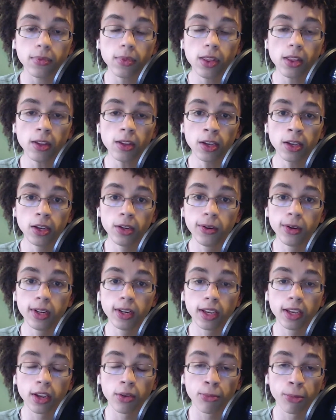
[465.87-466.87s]
You need
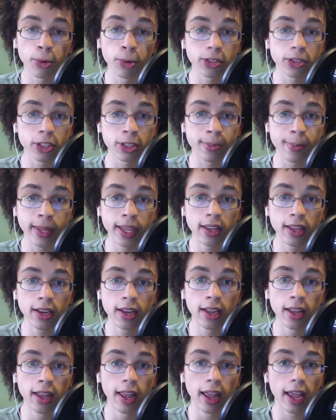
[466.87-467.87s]
to get Roach Speed
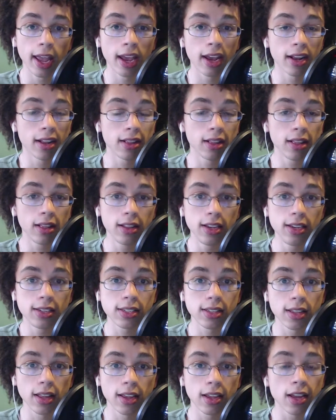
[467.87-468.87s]
and at
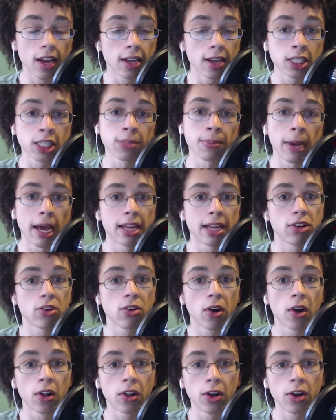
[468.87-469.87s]
least like a Spine
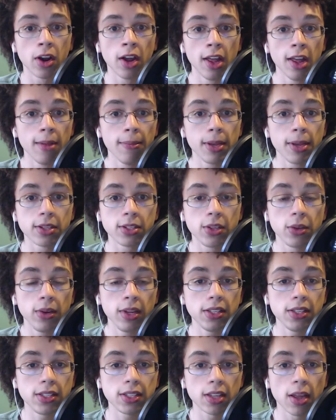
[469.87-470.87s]
Crawler, because you
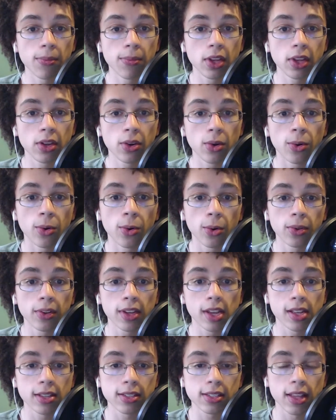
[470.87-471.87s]
need something to hold
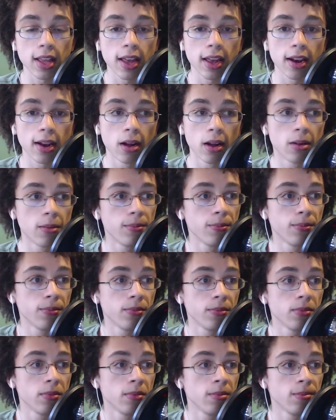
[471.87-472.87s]
against that
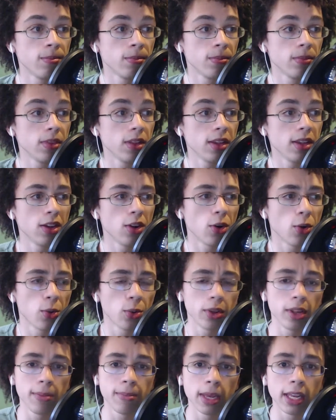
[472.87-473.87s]
the
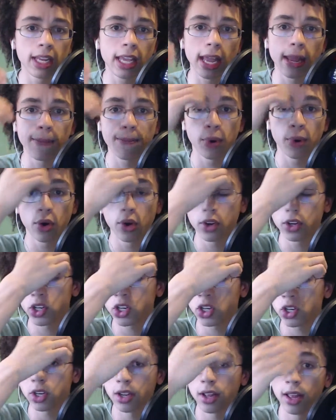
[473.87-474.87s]
early mid game
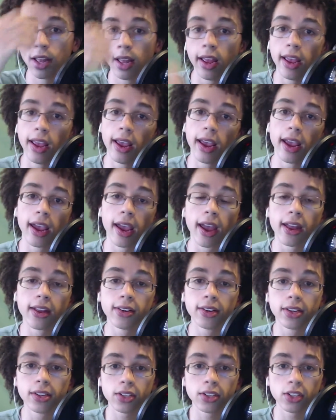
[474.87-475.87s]
push
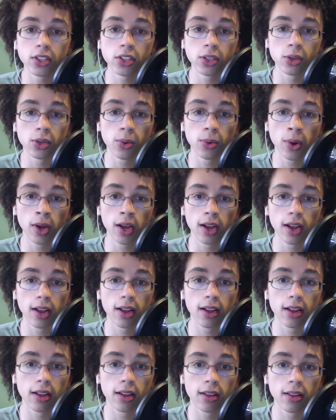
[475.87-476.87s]
and
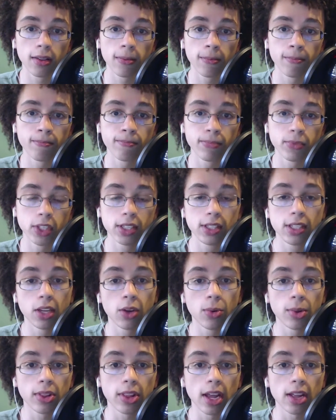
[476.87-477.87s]
to deal
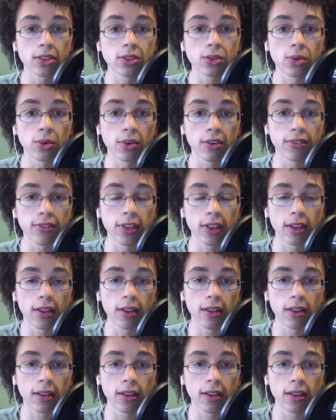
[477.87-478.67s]
with that sort of thing.